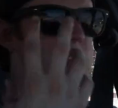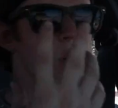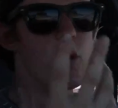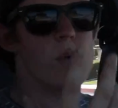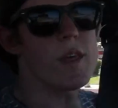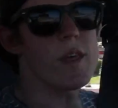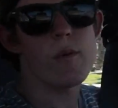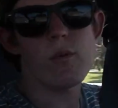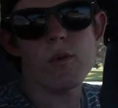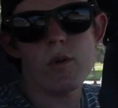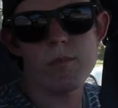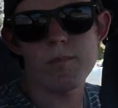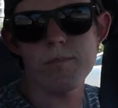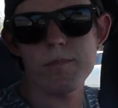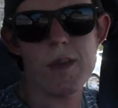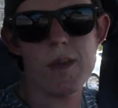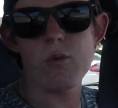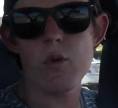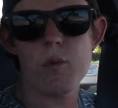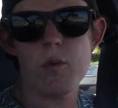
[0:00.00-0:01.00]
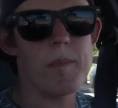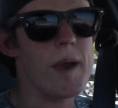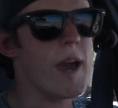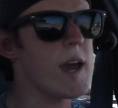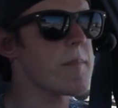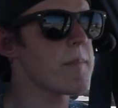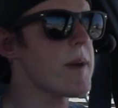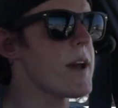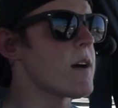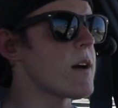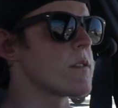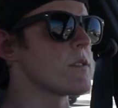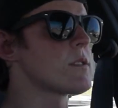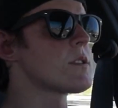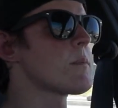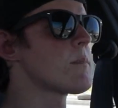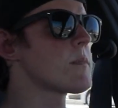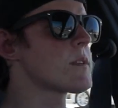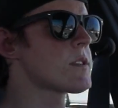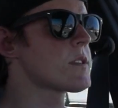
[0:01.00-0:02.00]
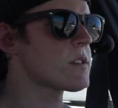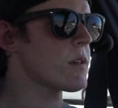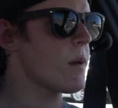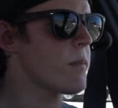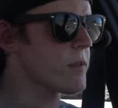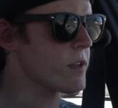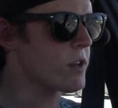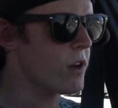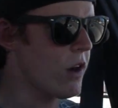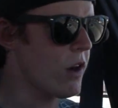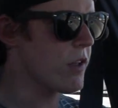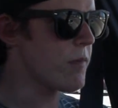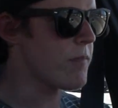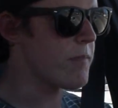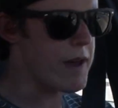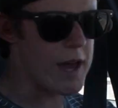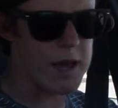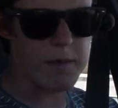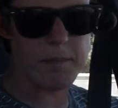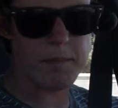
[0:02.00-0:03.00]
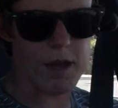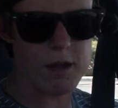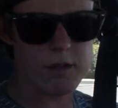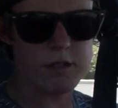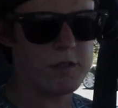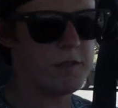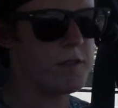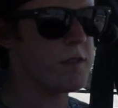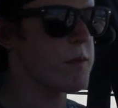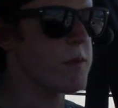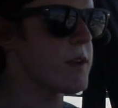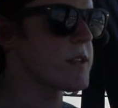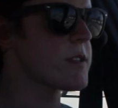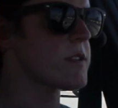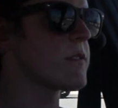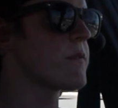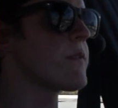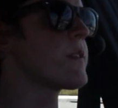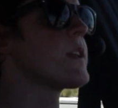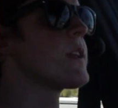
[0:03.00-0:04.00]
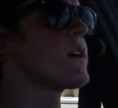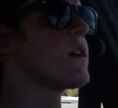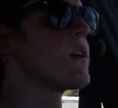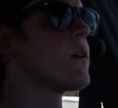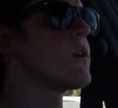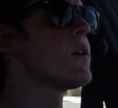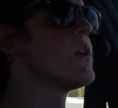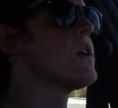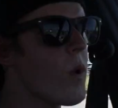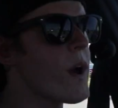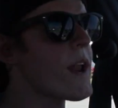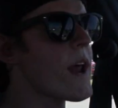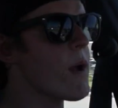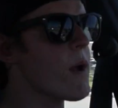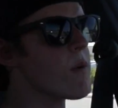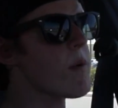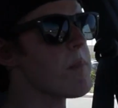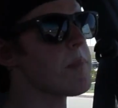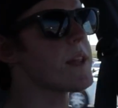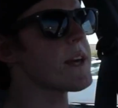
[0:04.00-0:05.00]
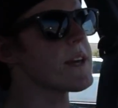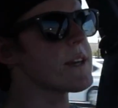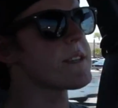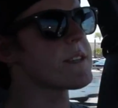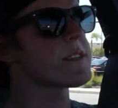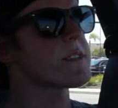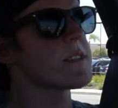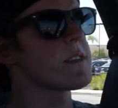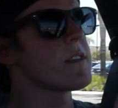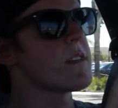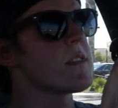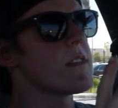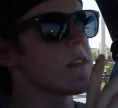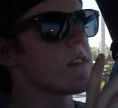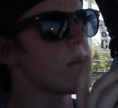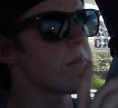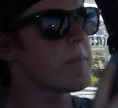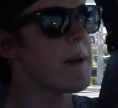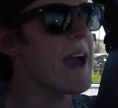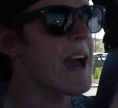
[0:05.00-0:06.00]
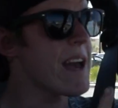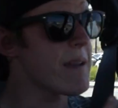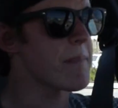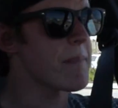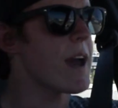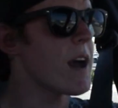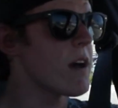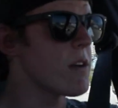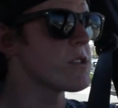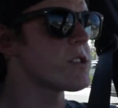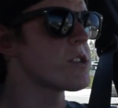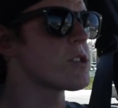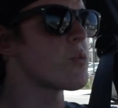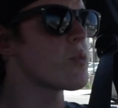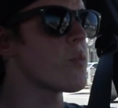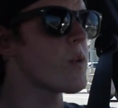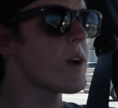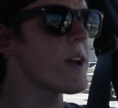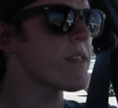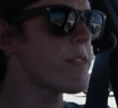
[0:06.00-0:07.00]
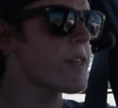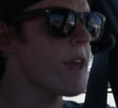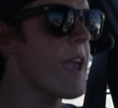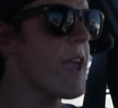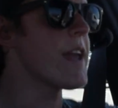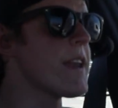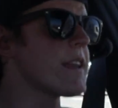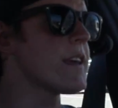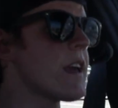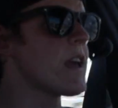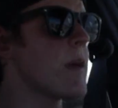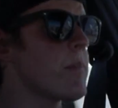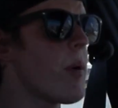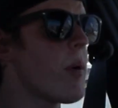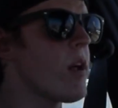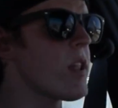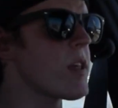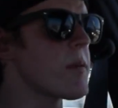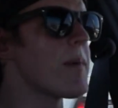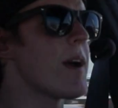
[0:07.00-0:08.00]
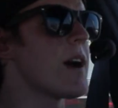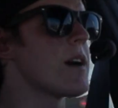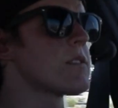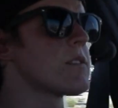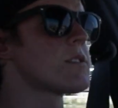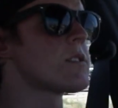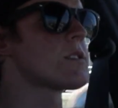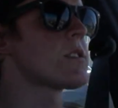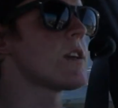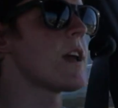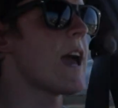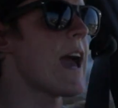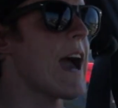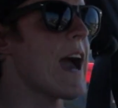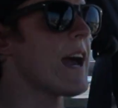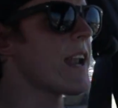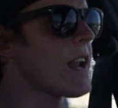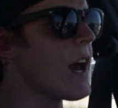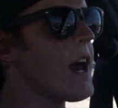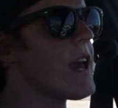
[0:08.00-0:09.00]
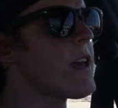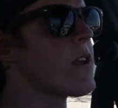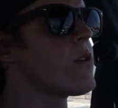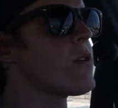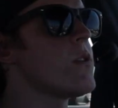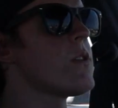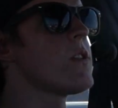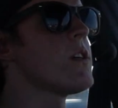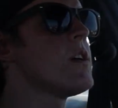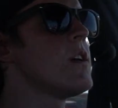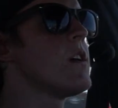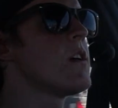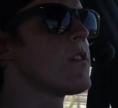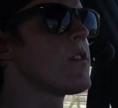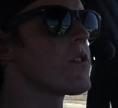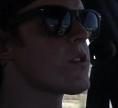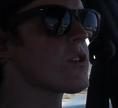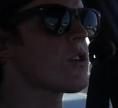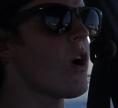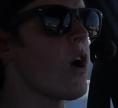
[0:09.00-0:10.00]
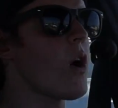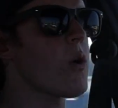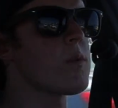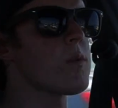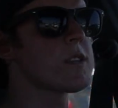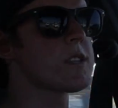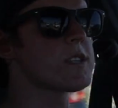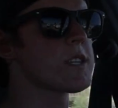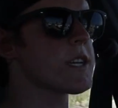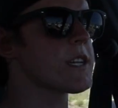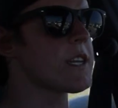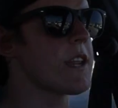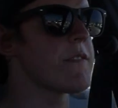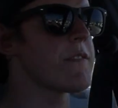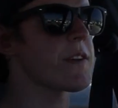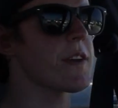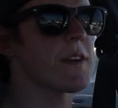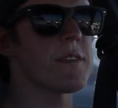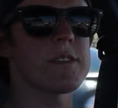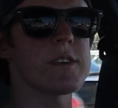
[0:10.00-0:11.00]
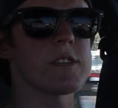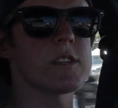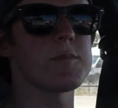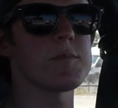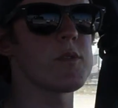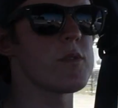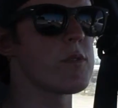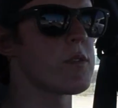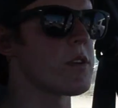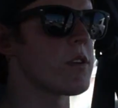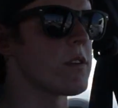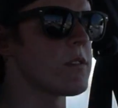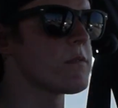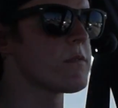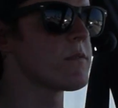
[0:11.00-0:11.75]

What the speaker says: So they were bad mounts. I'm gonna call them bad mounts for the rest of the video. When I replaced the bad mounts with 80A poly mounts at idle, the car was significantly smoother.